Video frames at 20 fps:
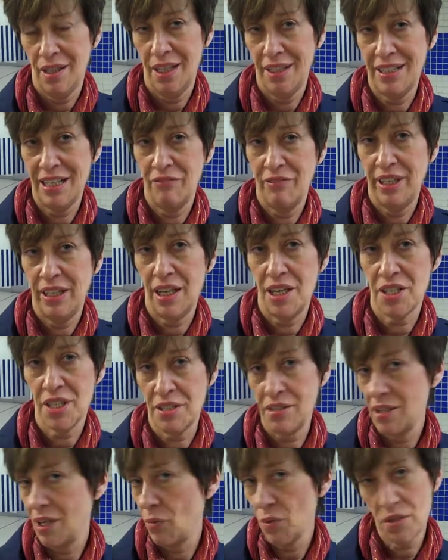and then realised
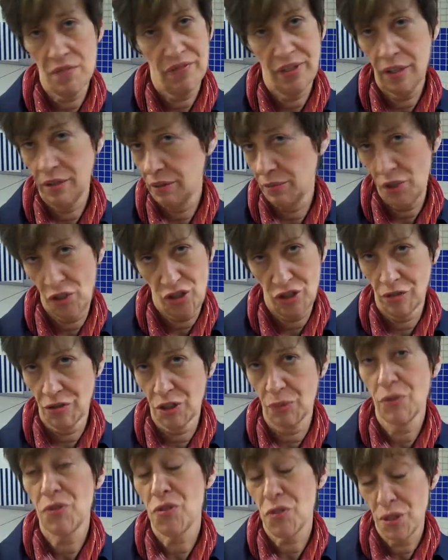I wasn't very good with
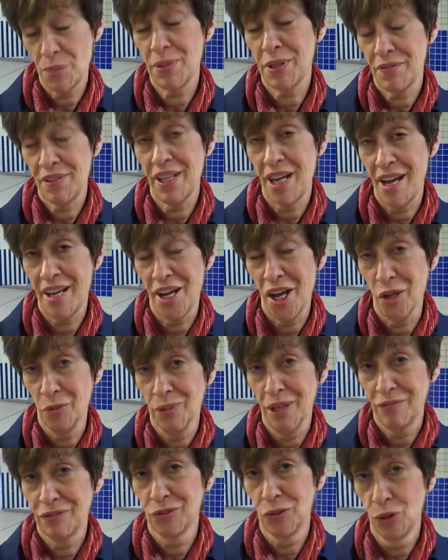children, which was a bit of an
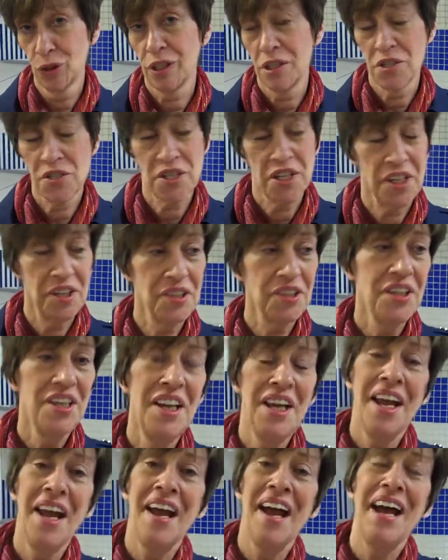eye-opener for all concerned.
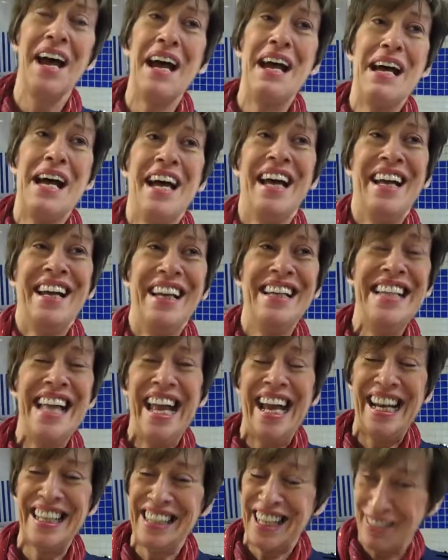
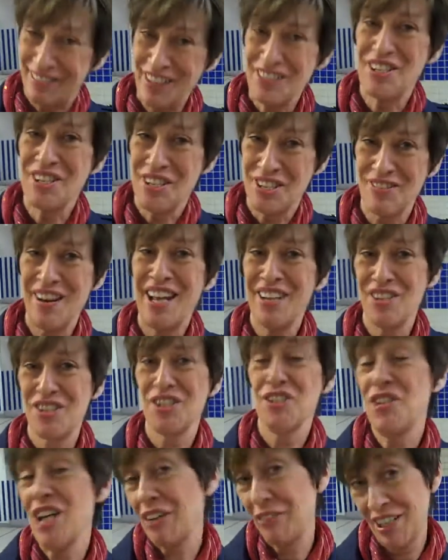And then I went into
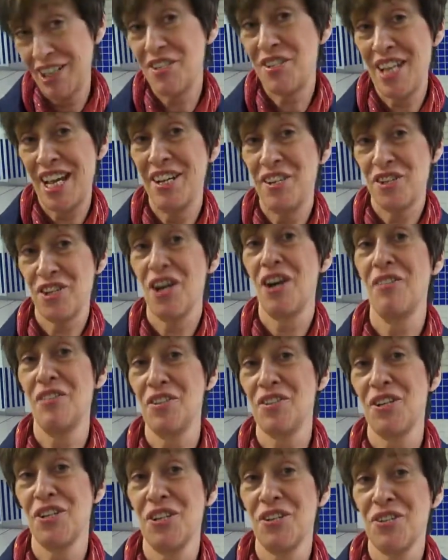generalist HR,
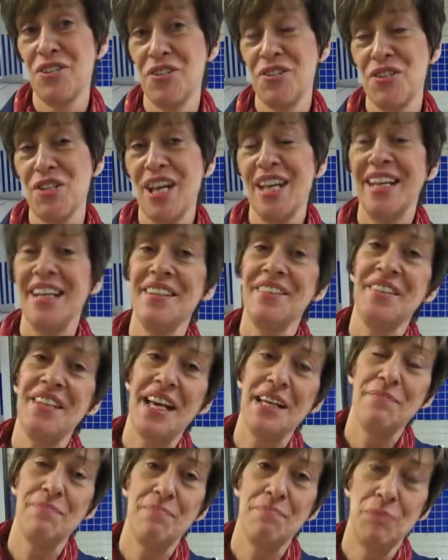as you say, and
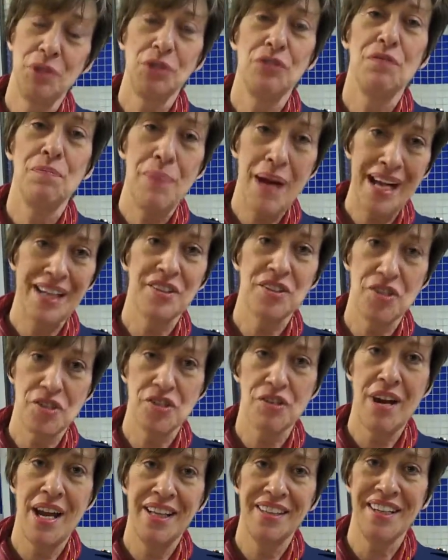then moved back to
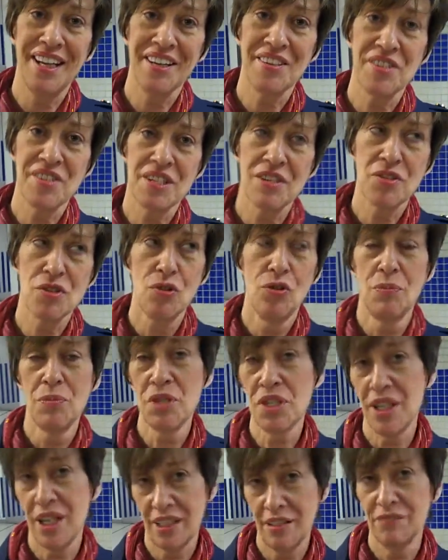training. So it's
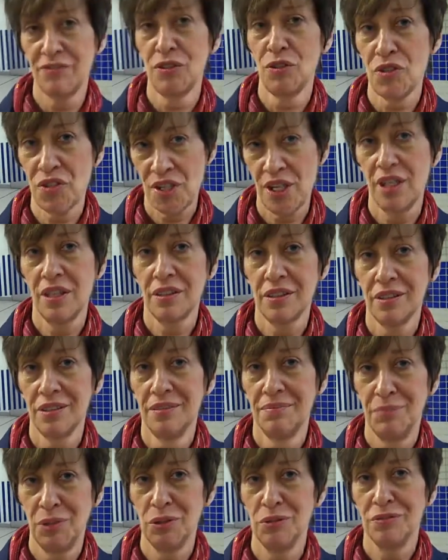almost like a full circle
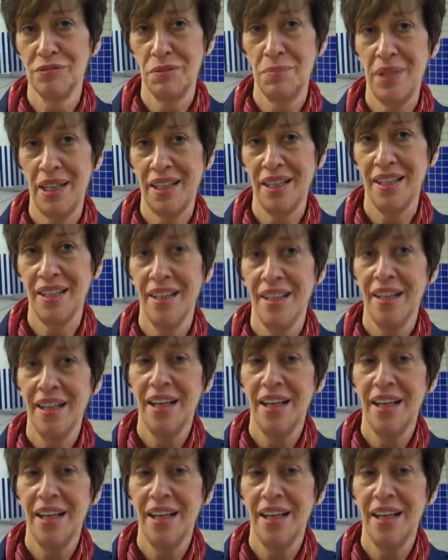move for me.